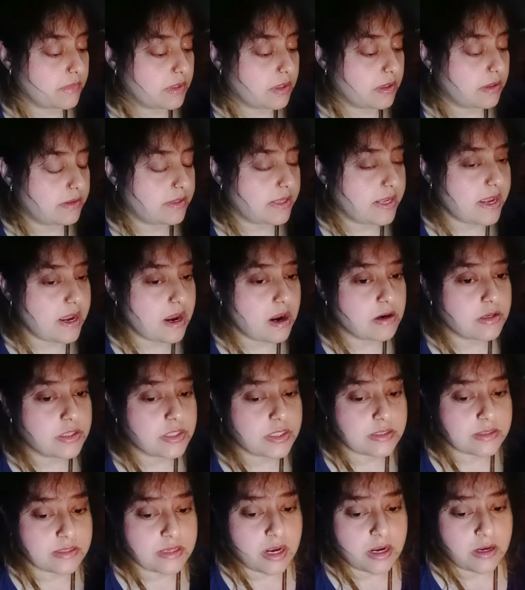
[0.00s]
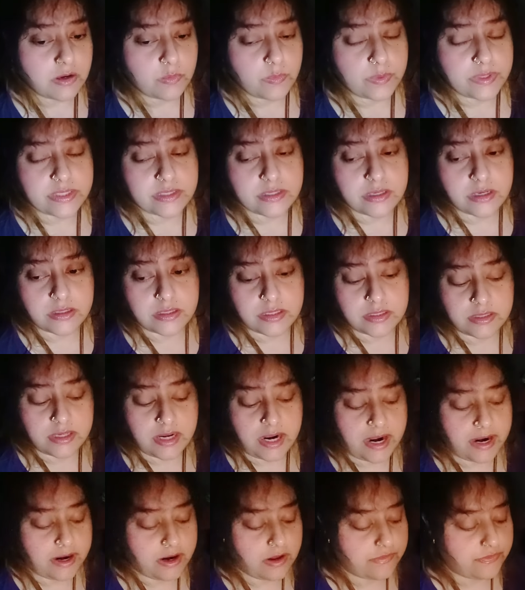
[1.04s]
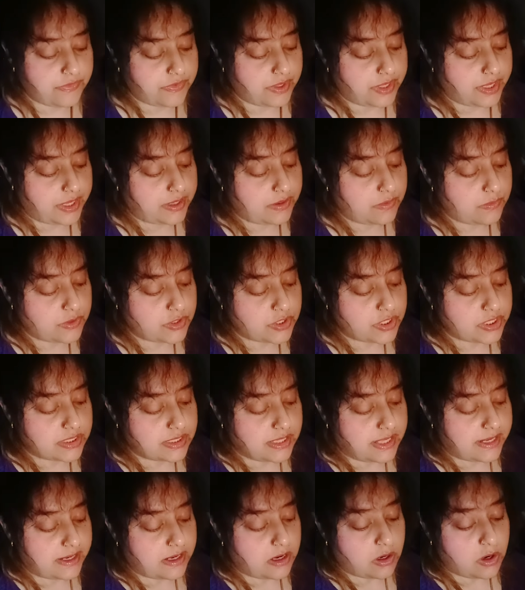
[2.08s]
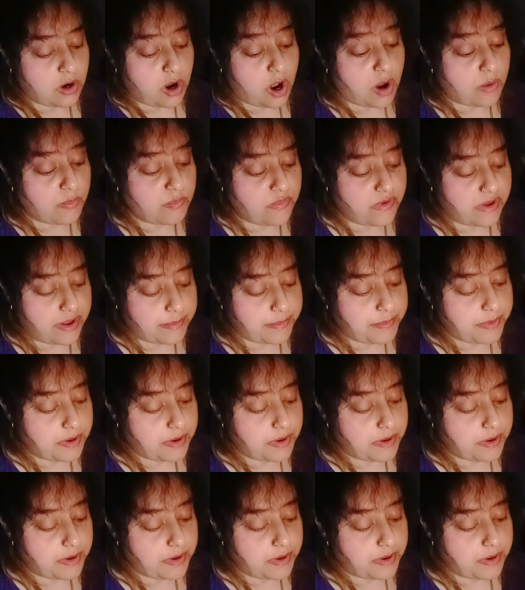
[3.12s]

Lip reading: They are stuck with certain kind of thing, which is like a cobweb.